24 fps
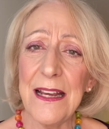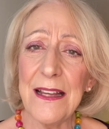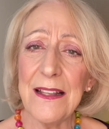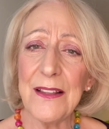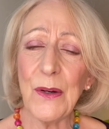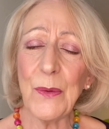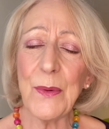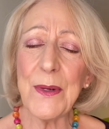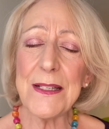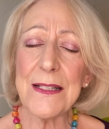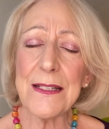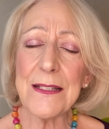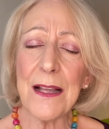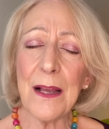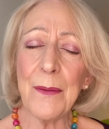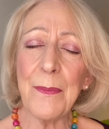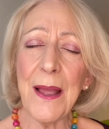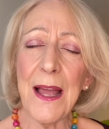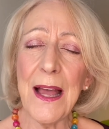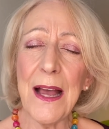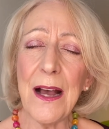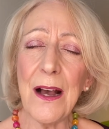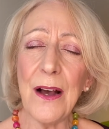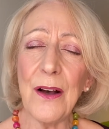that we
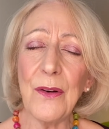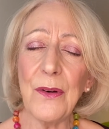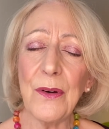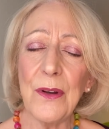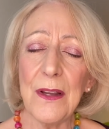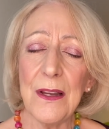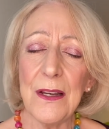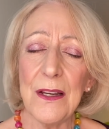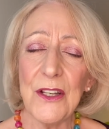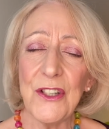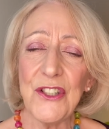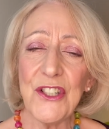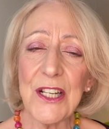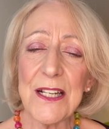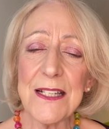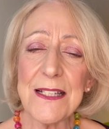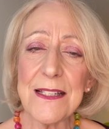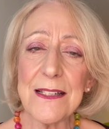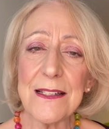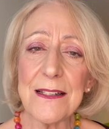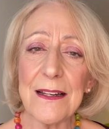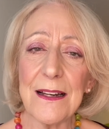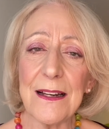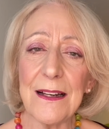somehow
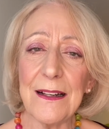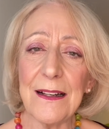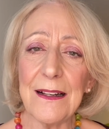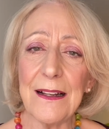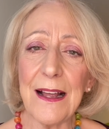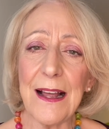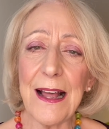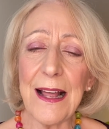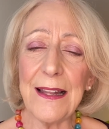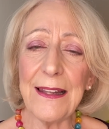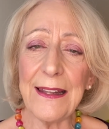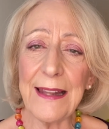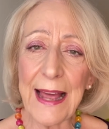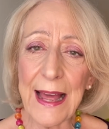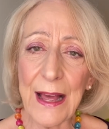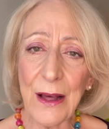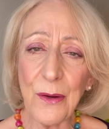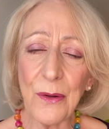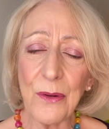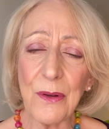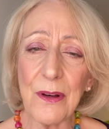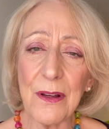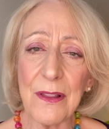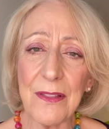just allow